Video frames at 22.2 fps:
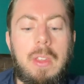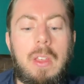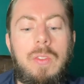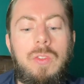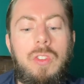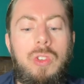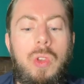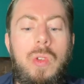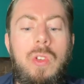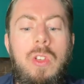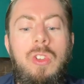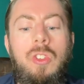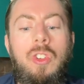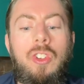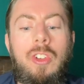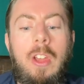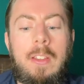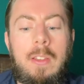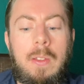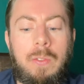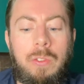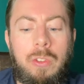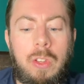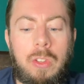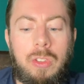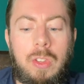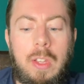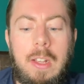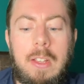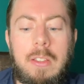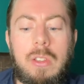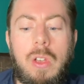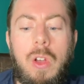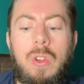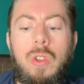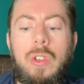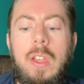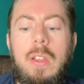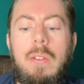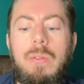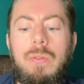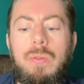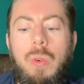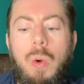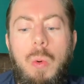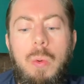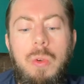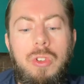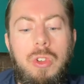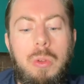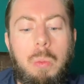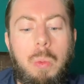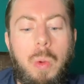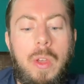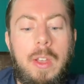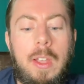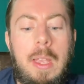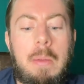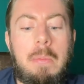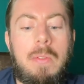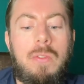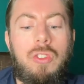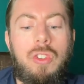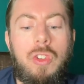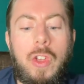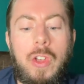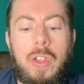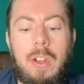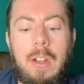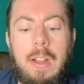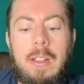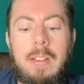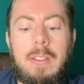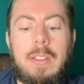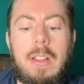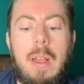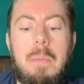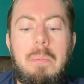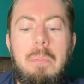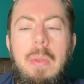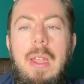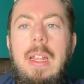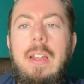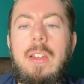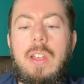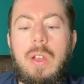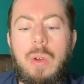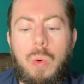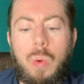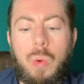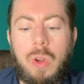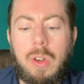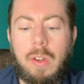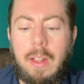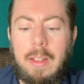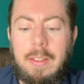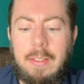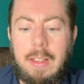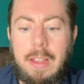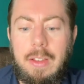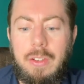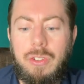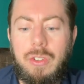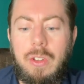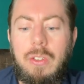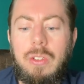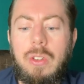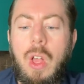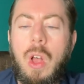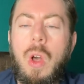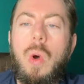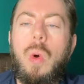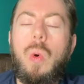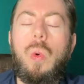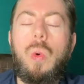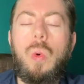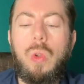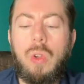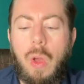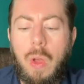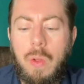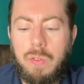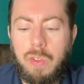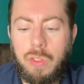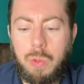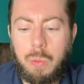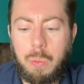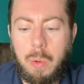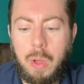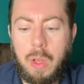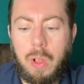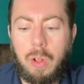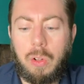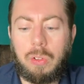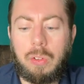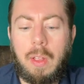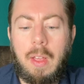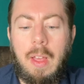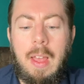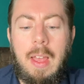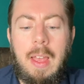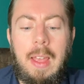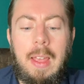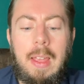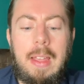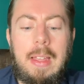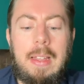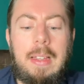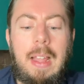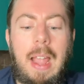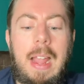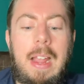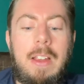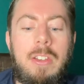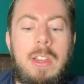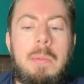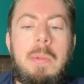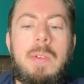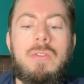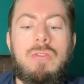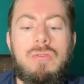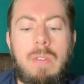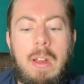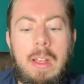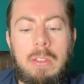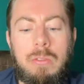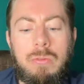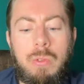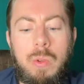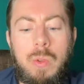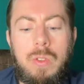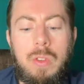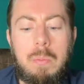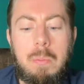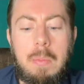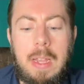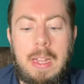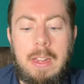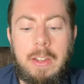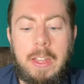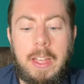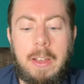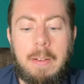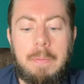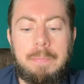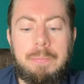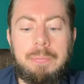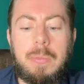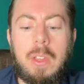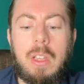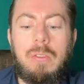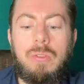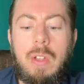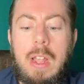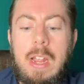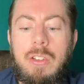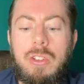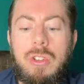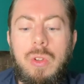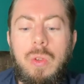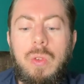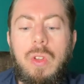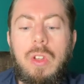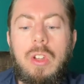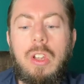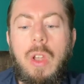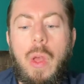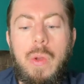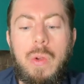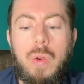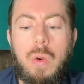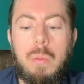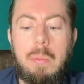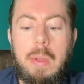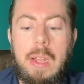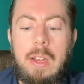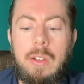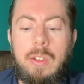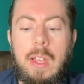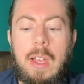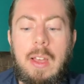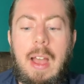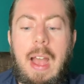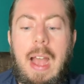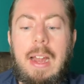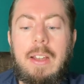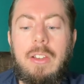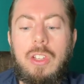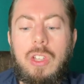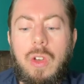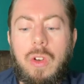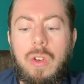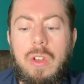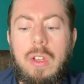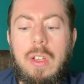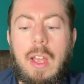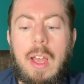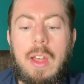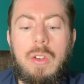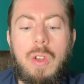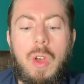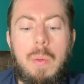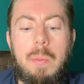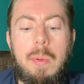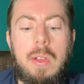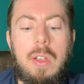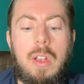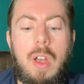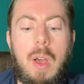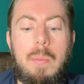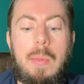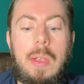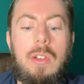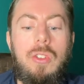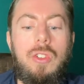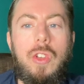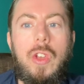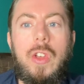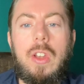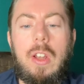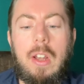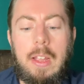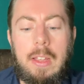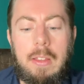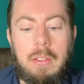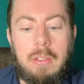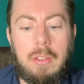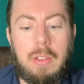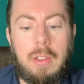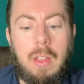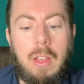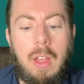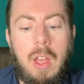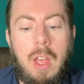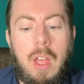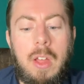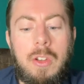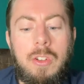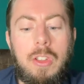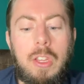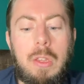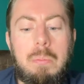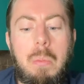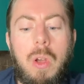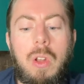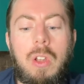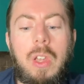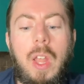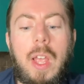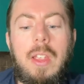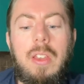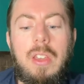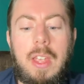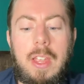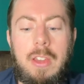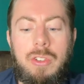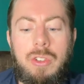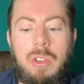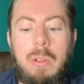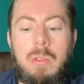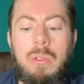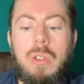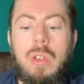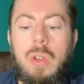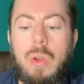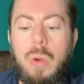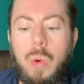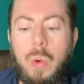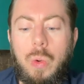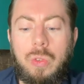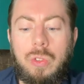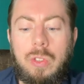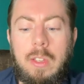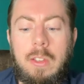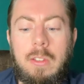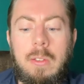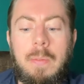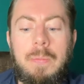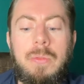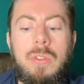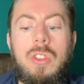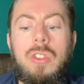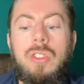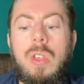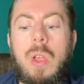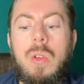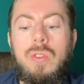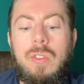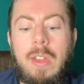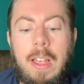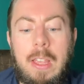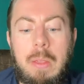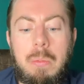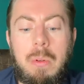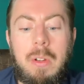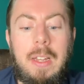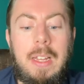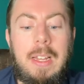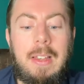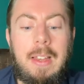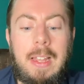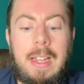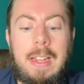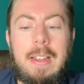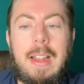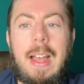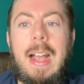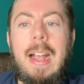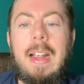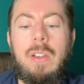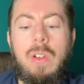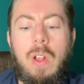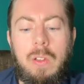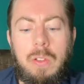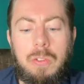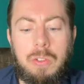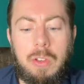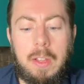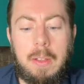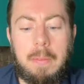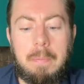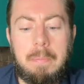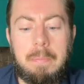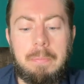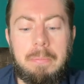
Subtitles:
The Duke and Duchess of Sussex are looking forward to working with journalists and media organisations all over the world, engaging with grassroots media, regional and local media, and young and up-and-coming journalists, to spotlight issues and causes that so desperately need acknowledging.